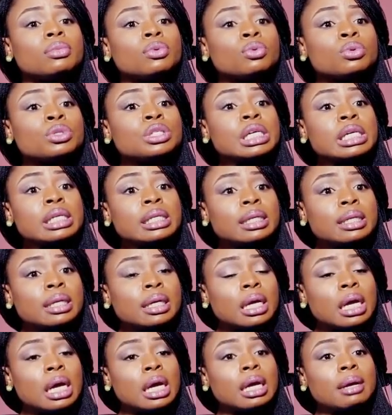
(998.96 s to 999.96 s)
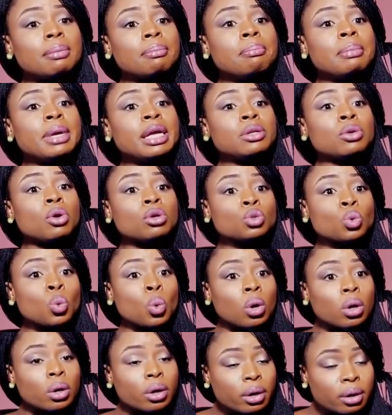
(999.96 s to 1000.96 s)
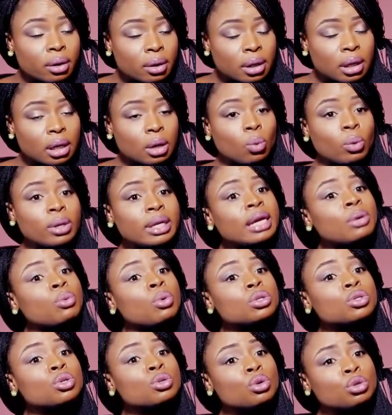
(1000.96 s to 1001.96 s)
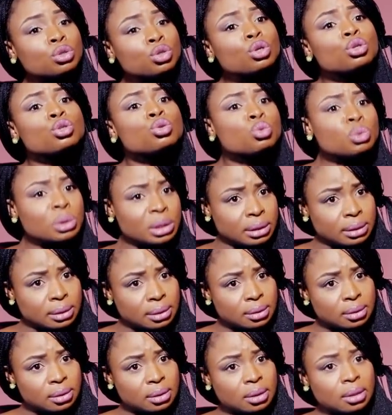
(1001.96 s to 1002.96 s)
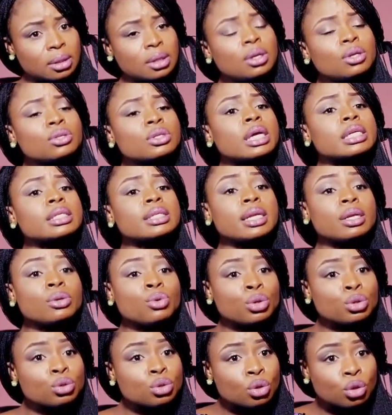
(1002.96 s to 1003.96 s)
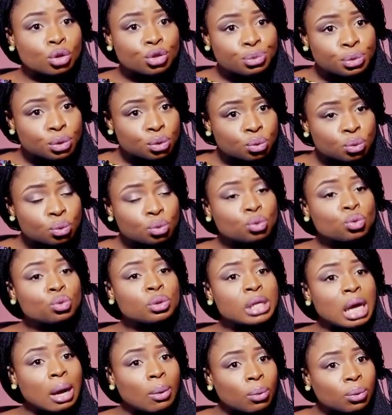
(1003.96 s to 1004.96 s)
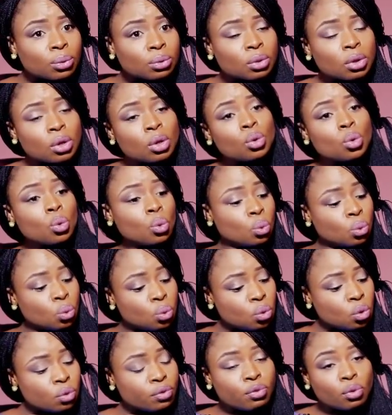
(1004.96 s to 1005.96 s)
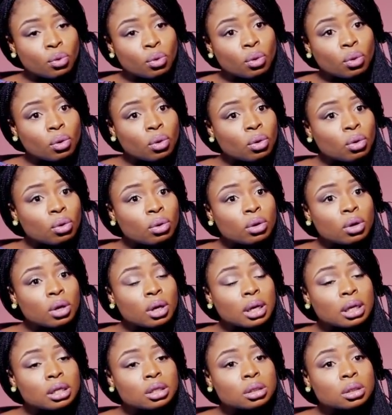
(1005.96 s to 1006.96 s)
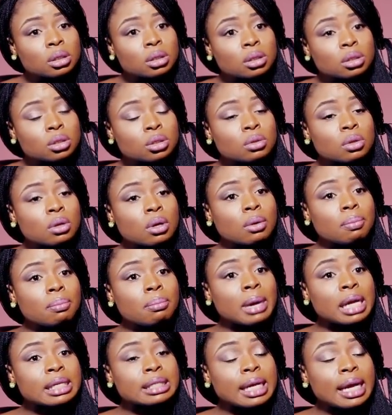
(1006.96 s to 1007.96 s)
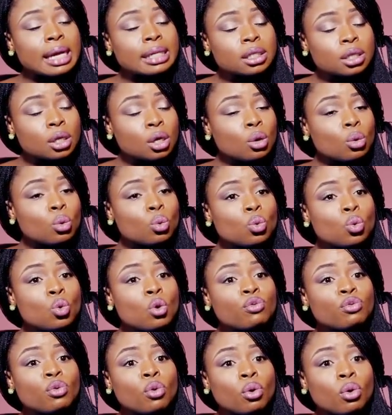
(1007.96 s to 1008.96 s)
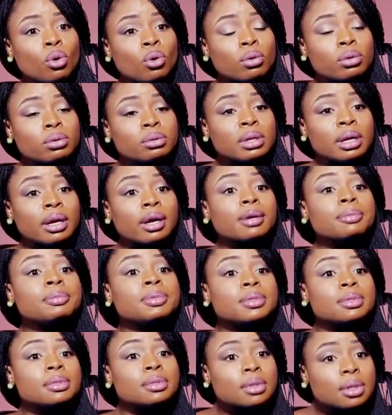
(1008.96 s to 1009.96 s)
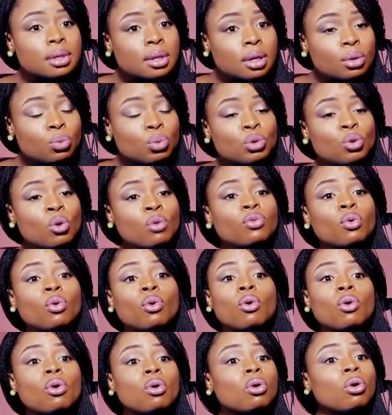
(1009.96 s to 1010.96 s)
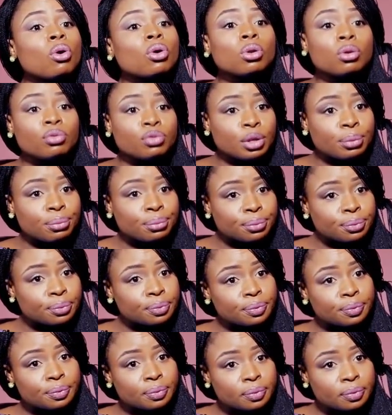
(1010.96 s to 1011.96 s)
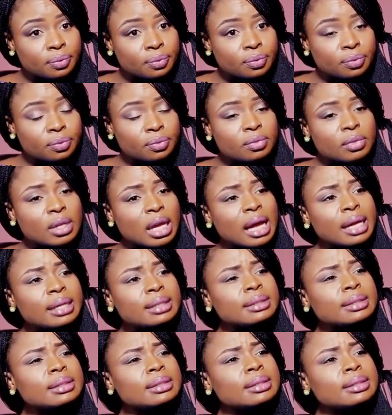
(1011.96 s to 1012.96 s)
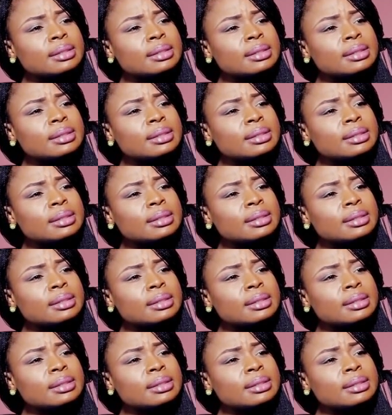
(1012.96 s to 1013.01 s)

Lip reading: routine may not work, whether it works or not, just do it. So I started going to the hospital. We'll do that one. We'll go for massage. We'll go for herbs. We go for all of them. And